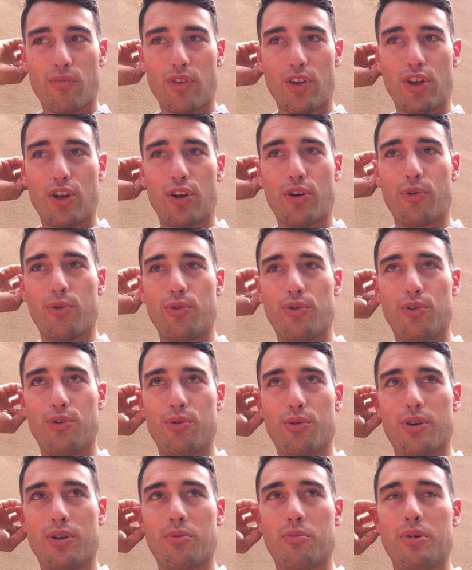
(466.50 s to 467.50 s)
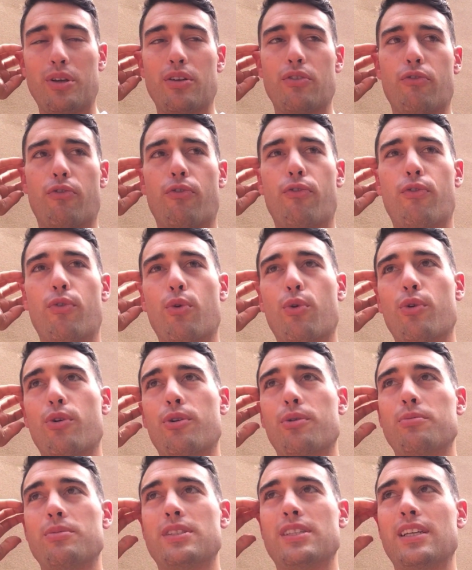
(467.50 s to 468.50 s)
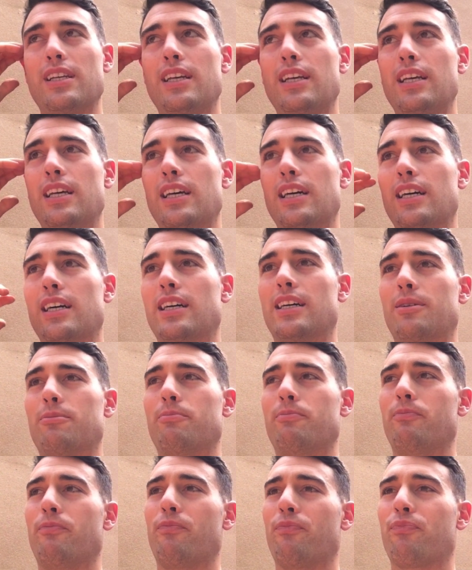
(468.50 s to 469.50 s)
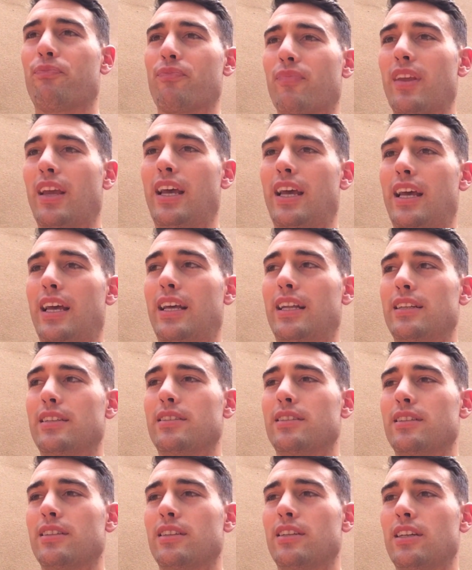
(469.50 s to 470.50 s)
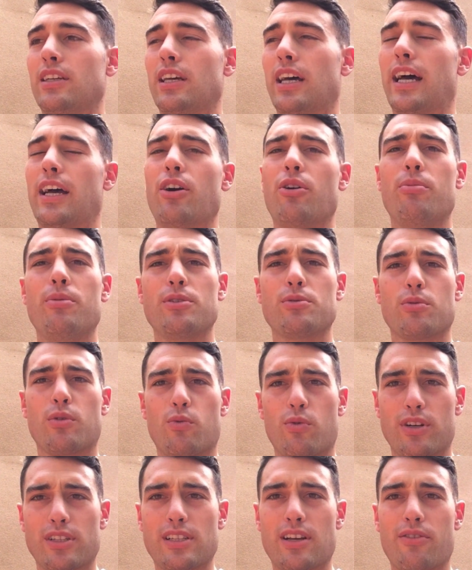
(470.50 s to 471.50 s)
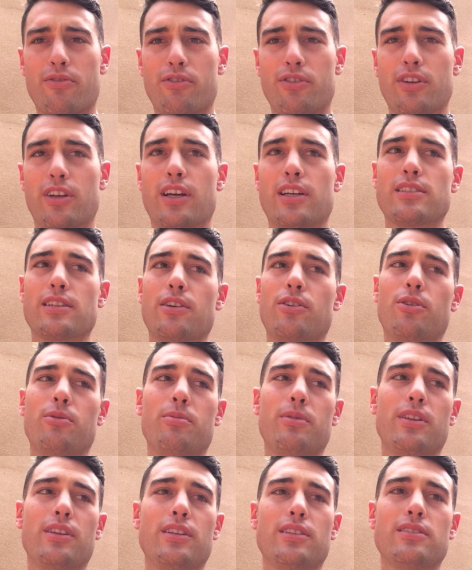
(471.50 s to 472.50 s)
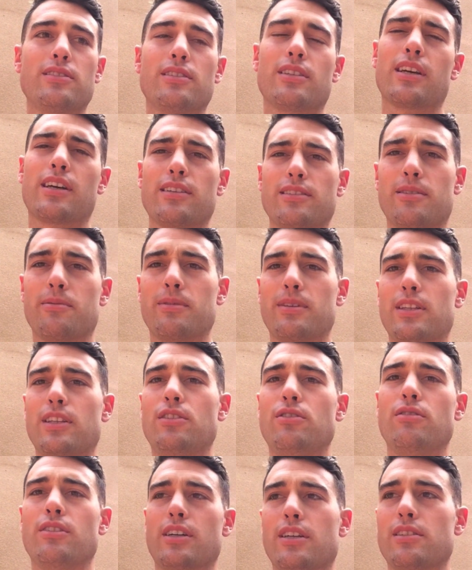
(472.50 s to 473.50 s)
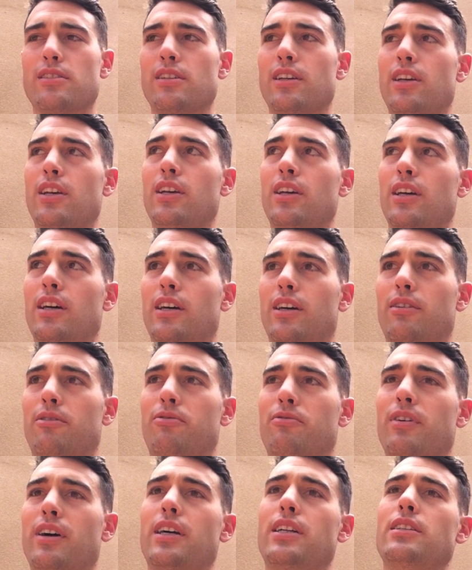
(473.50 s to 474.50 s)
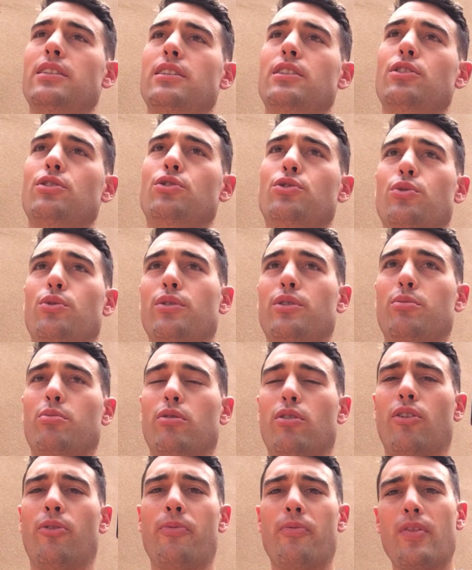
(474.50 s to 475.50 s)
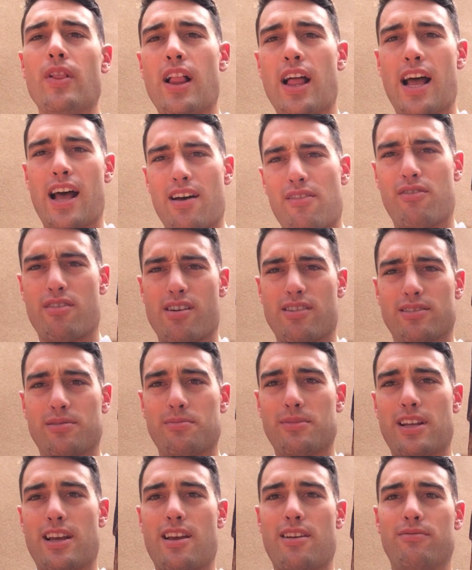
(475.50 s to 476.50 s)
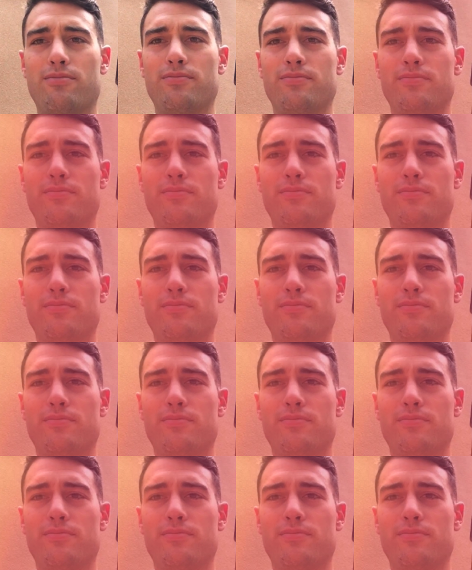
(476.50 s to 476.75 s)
you know, you can be informed, and I hope this one works out for you guys. I hope that this is kind of something that you guys find enjoyable. Have an awesome day.